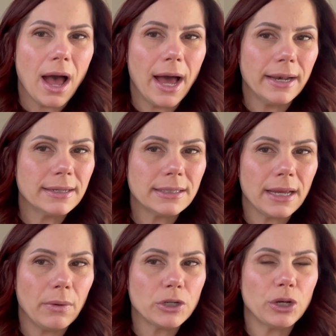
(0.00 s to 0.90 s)
Honestly,
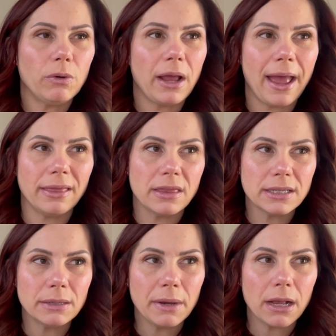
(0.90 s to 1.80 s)
I wish I would have had
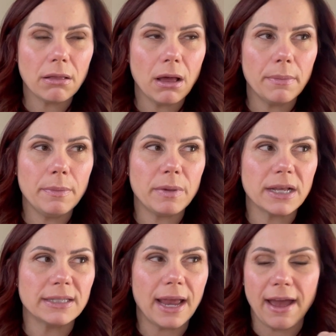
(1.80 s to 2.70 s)
this in my club
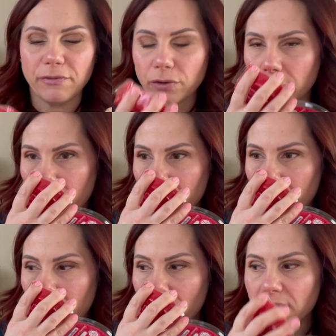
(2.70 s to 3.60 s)
because after
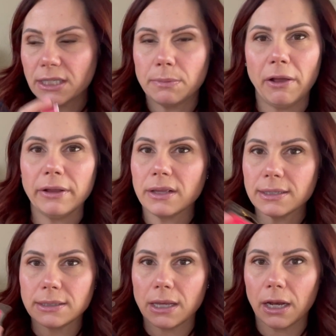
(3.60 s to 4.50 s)
smelling
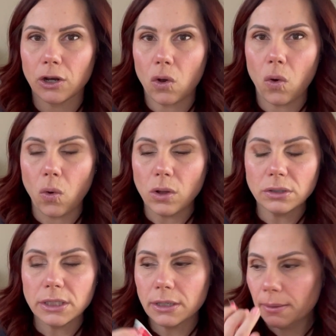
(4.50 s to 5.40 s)
this on
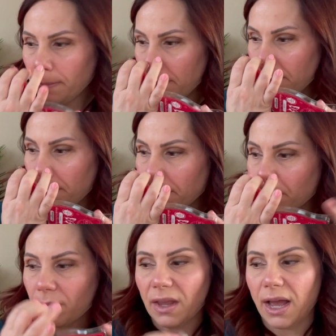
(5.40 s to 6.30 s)
cold,
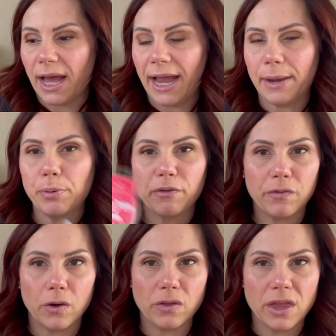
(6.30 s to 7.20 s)
I
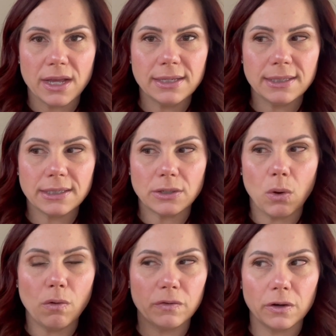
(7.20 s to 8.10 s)
prefer this
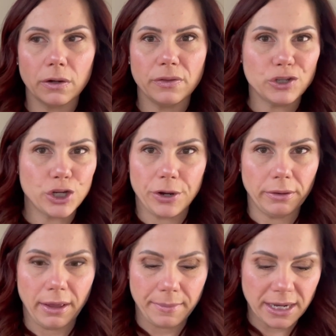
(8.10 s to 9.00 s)
over the cherry
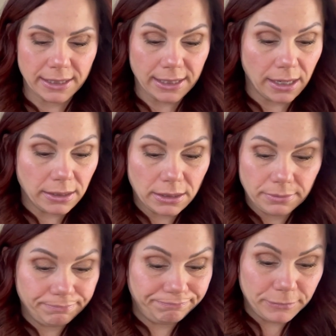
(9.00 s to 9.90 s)
limeade scent.
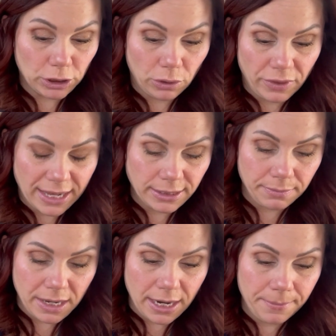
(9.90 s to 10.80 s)
So that's
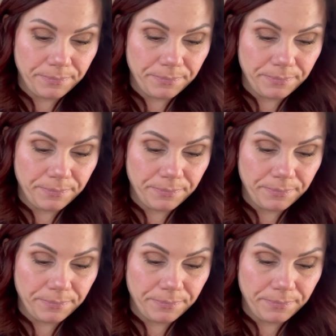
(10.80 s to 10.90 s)
me.